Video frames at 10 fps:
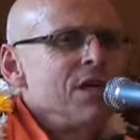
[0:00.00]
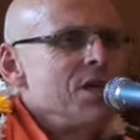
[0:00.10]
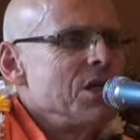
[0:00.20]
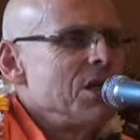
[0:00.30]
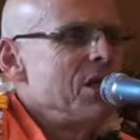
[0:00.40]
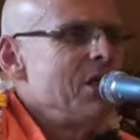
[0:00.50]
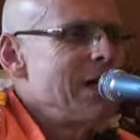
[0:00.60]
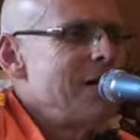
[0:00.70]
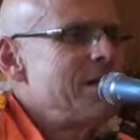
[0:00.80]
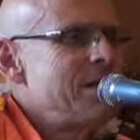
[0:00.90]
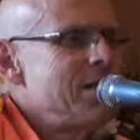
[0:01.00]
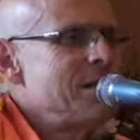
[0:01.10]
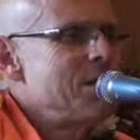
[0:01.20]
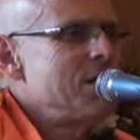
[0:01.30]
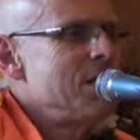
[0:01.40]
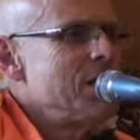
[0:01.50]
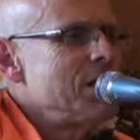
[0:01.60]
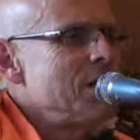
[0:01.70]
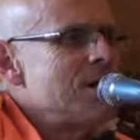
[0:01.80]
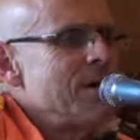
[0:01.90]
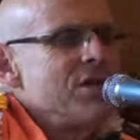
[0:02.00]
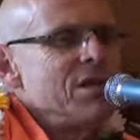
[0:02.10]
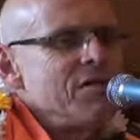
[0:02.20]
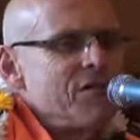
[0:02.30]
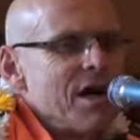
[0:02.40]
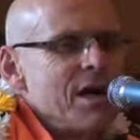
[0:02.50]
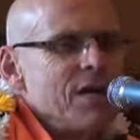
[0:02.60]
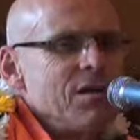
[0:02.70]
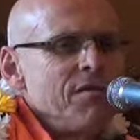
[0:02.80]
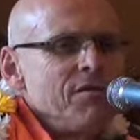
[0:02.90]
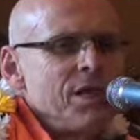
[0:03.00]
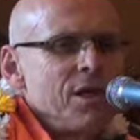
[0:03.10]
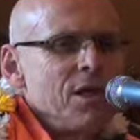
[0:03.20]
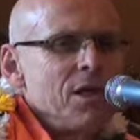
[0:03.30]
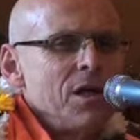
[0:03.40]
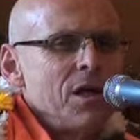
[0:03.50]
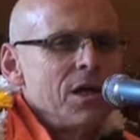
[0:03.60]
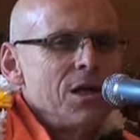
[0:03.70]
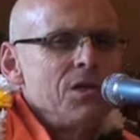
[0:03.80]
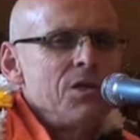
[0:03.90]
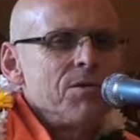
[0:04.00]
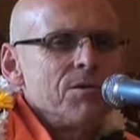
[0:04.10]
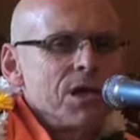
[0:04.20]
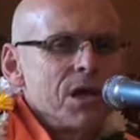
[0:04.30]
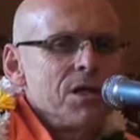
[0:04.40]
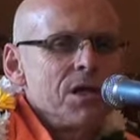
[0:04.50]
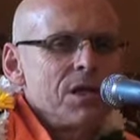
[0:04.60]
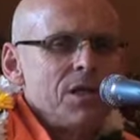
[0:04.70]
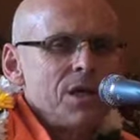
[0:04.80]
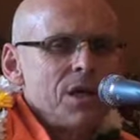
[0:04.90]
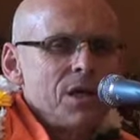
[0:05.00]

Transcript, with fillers: India in 1975 when Indira Gandhi